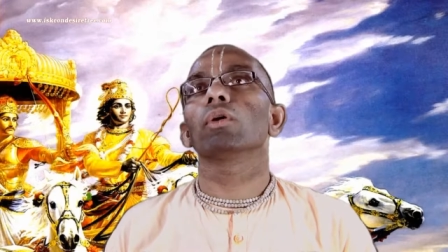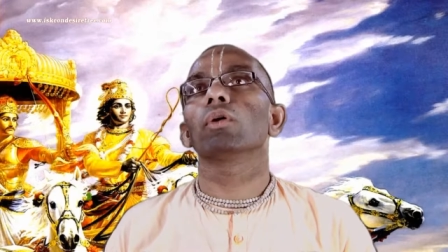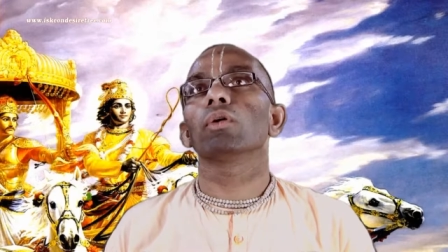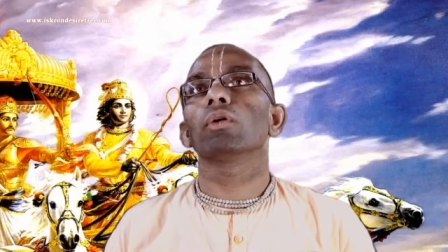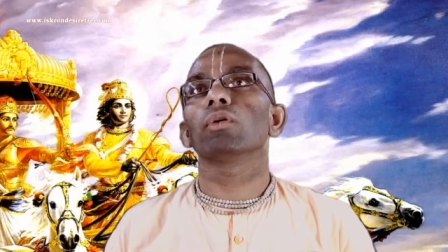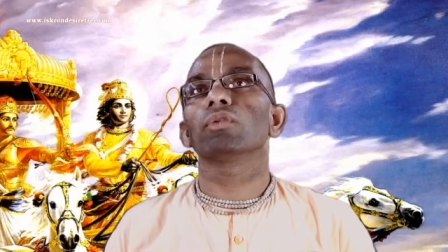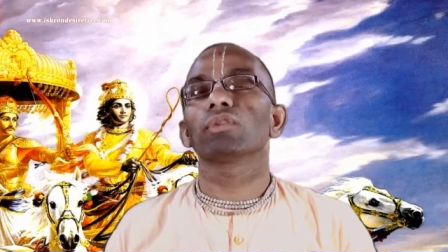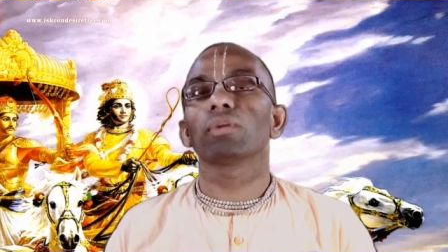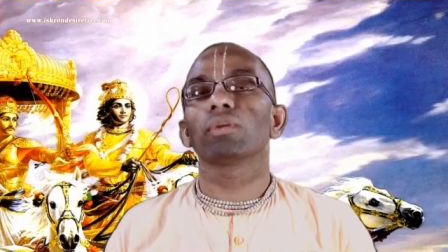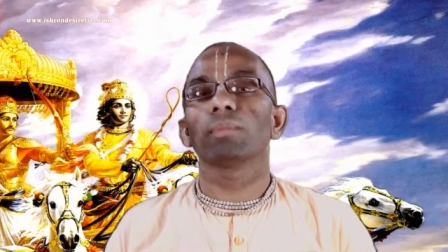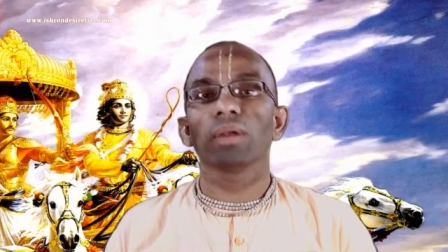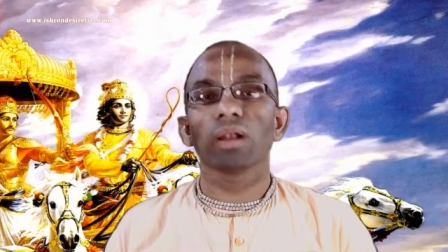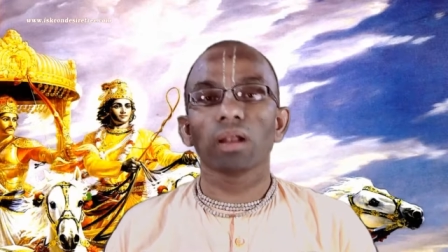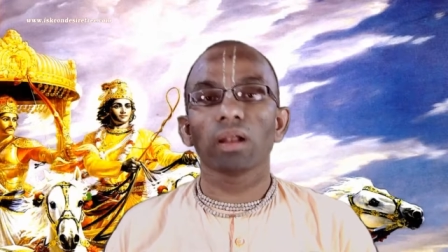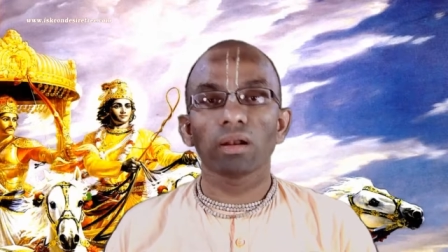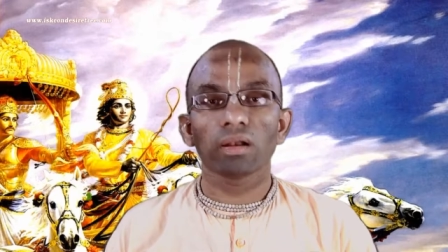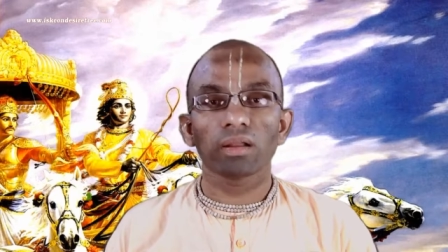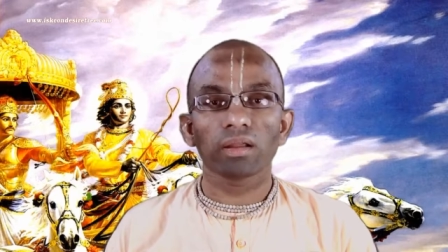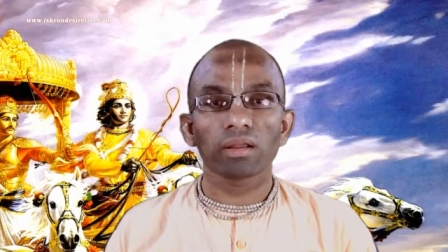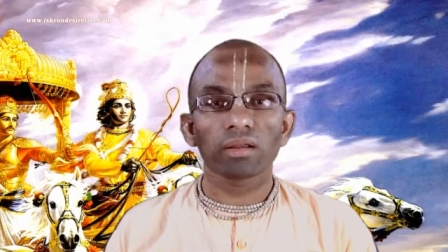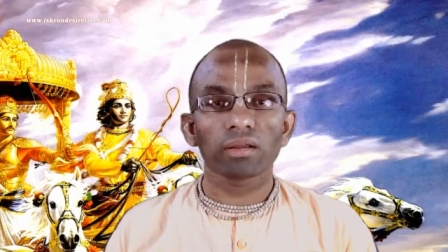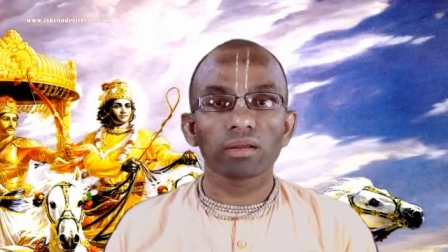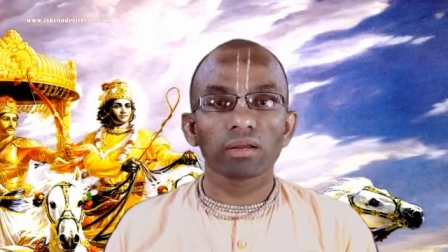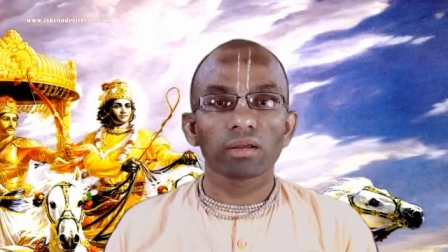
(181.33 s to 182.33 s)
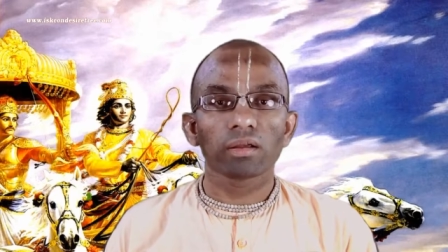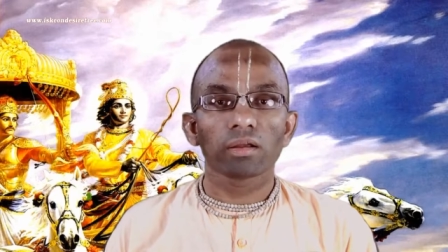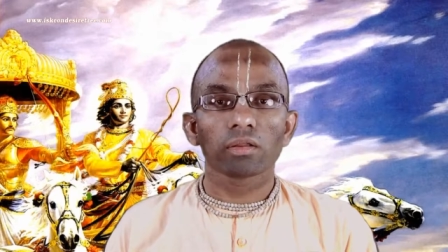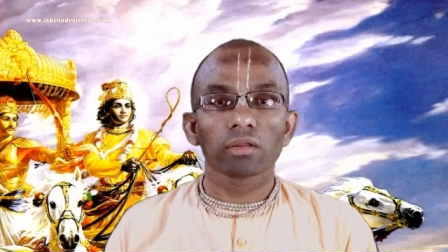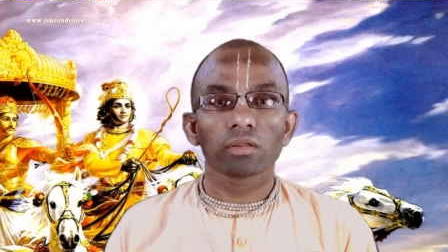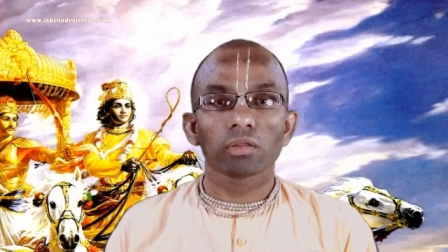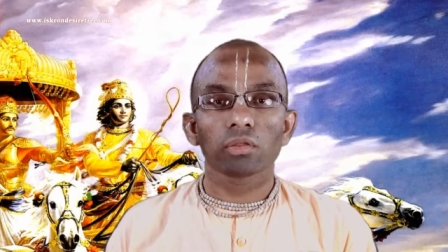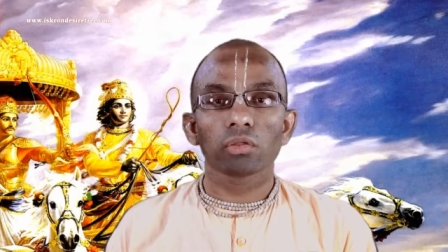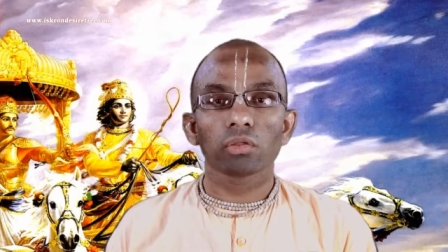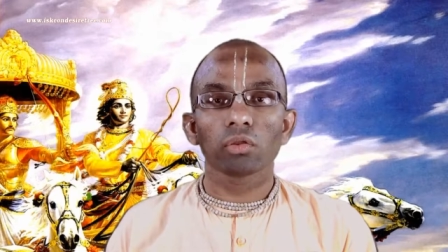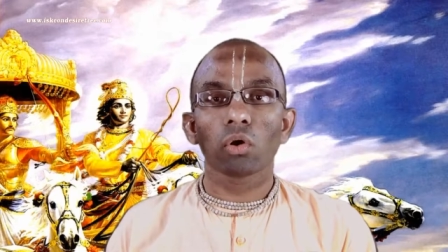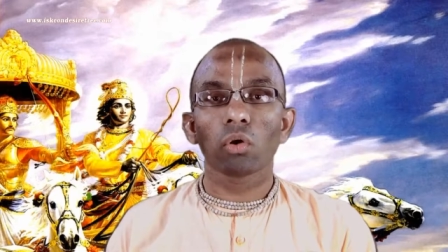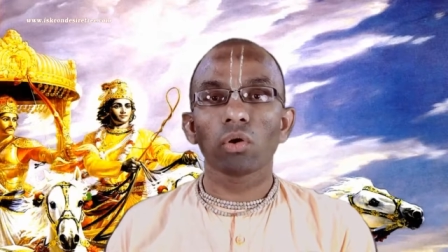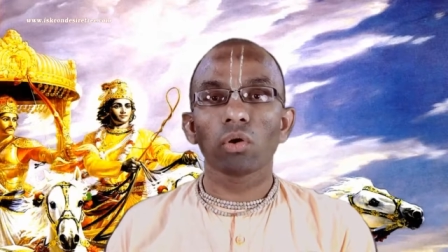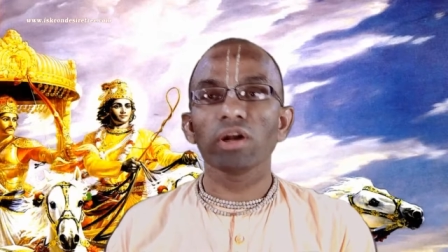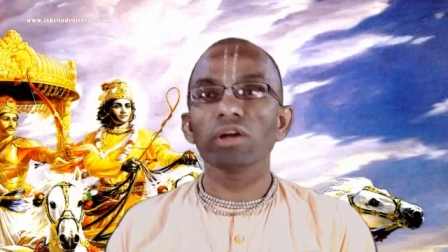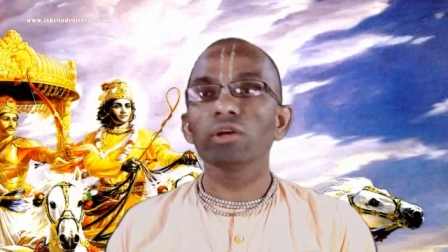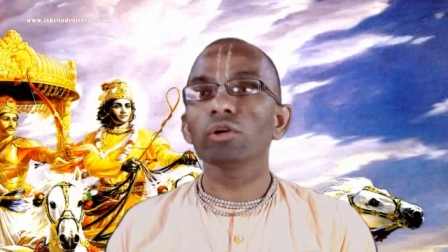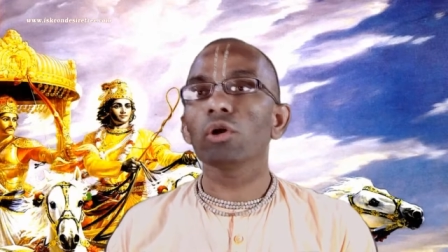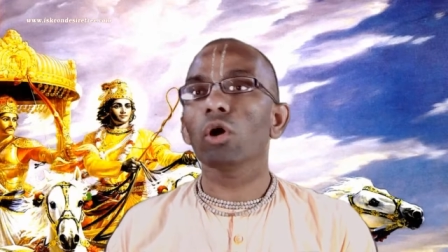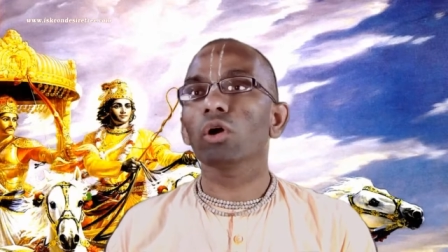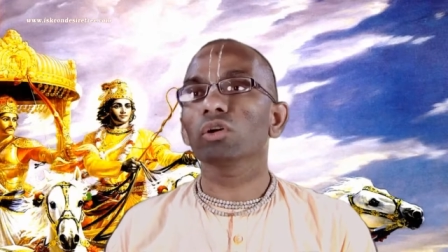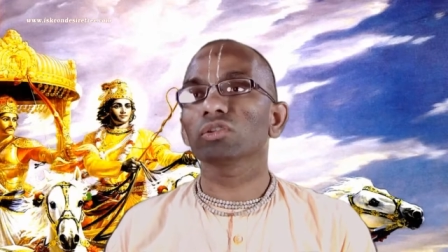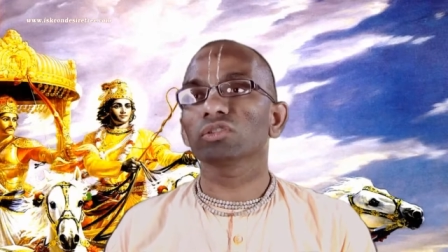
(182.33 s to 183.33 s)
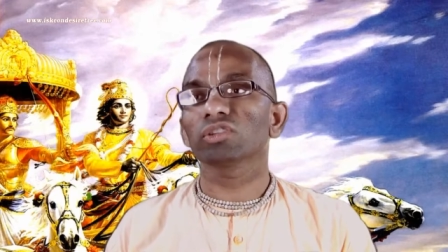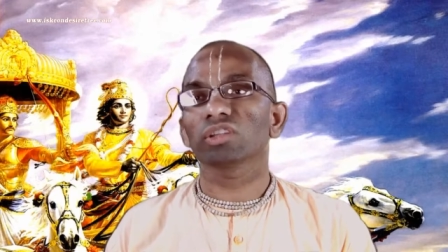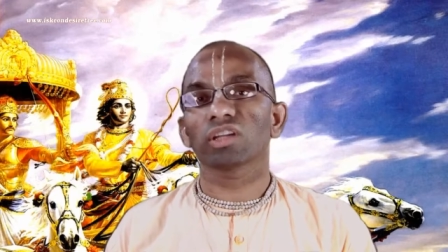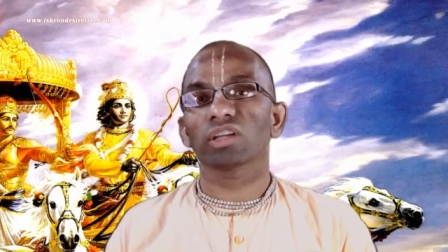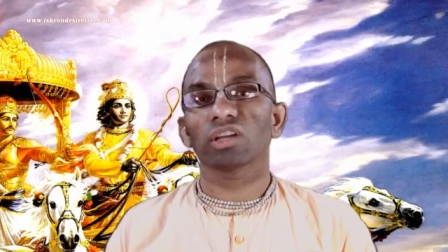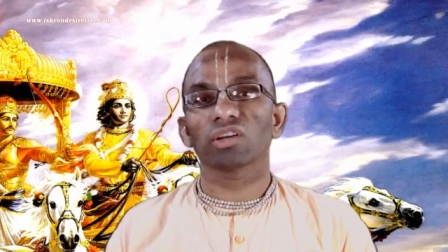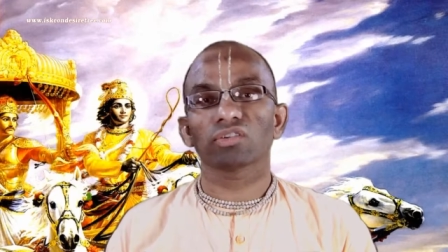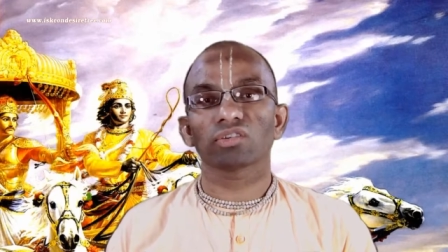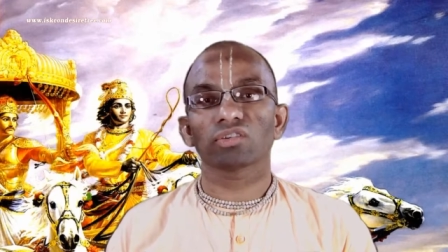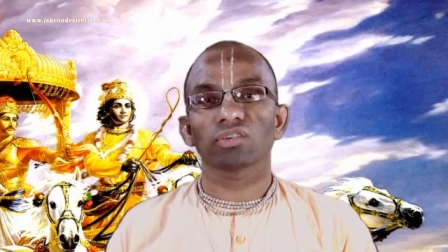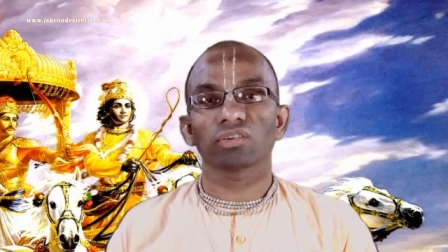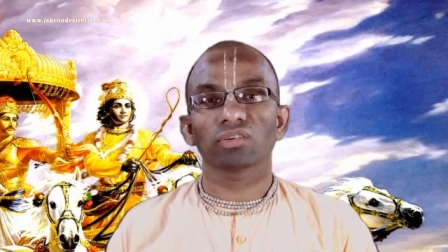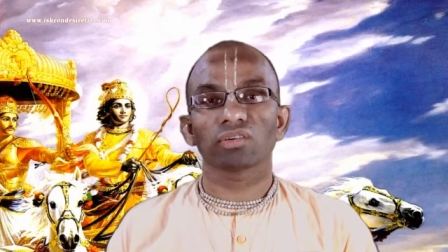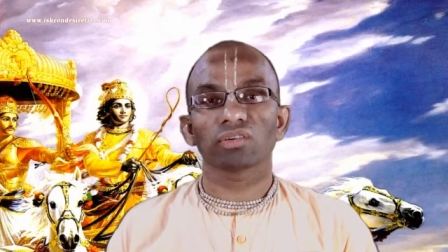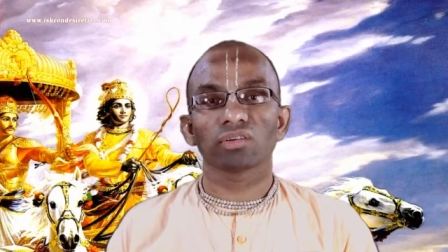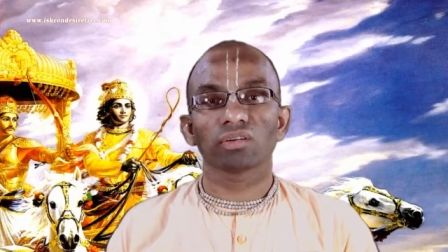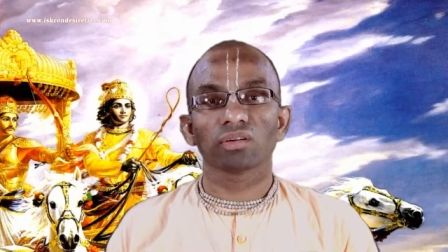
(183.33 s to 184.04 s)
So similarly, no intoxication.